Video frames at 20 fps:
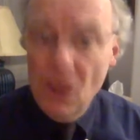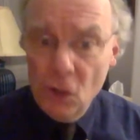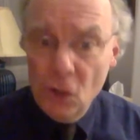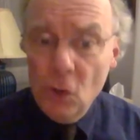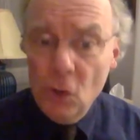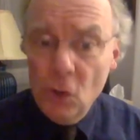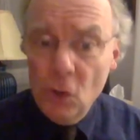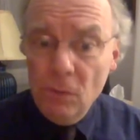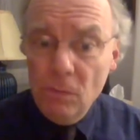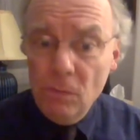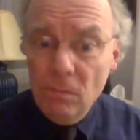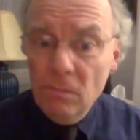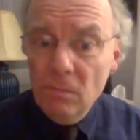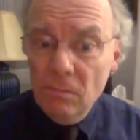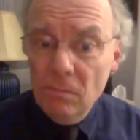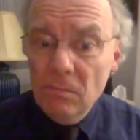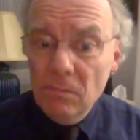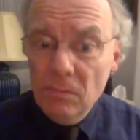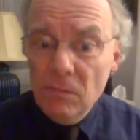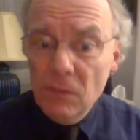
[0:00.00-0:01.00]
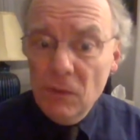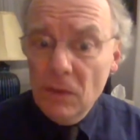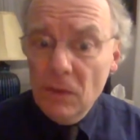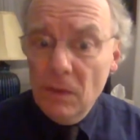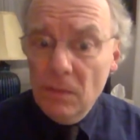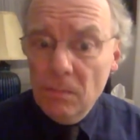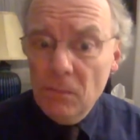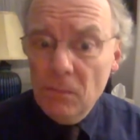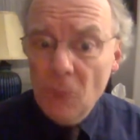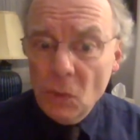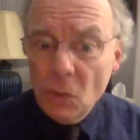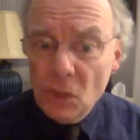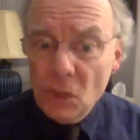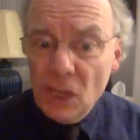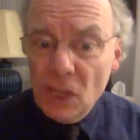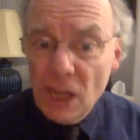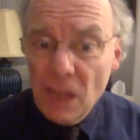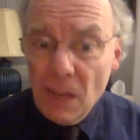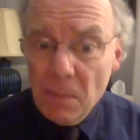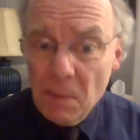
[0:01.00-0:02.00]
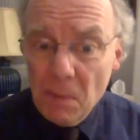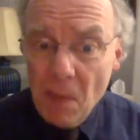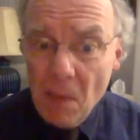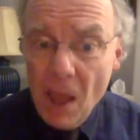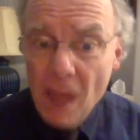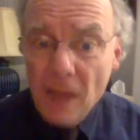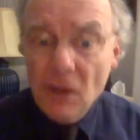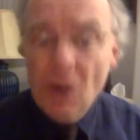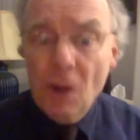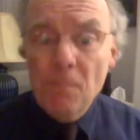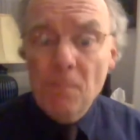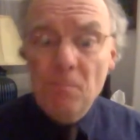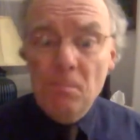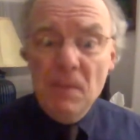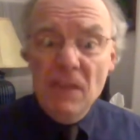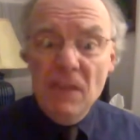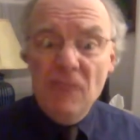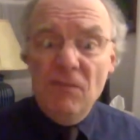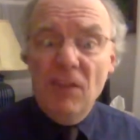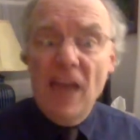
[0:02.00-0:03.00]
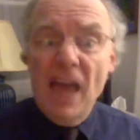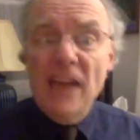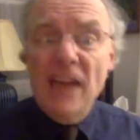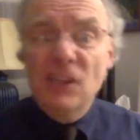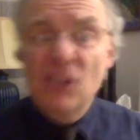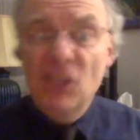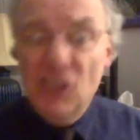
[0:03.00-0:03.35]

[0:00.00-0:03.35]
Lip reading: Good notes to keep in mind are B flat to